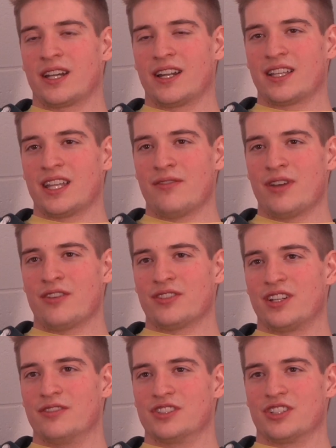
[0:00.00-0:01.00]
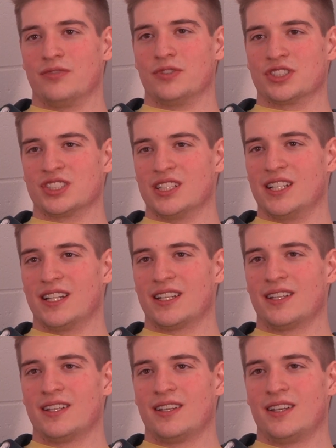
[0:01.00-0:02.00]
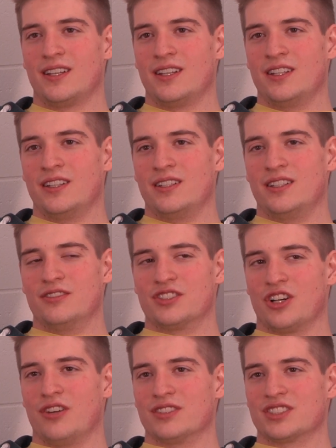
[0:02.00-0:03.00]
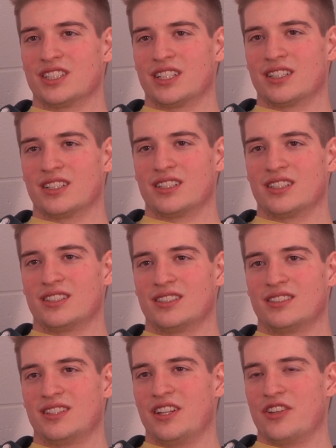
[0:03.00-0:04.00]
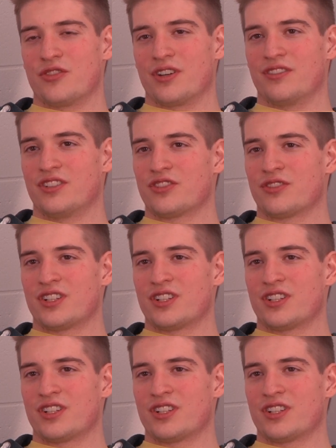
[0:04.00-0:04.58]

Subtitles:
kind of came out, then it was almost like an adrenaline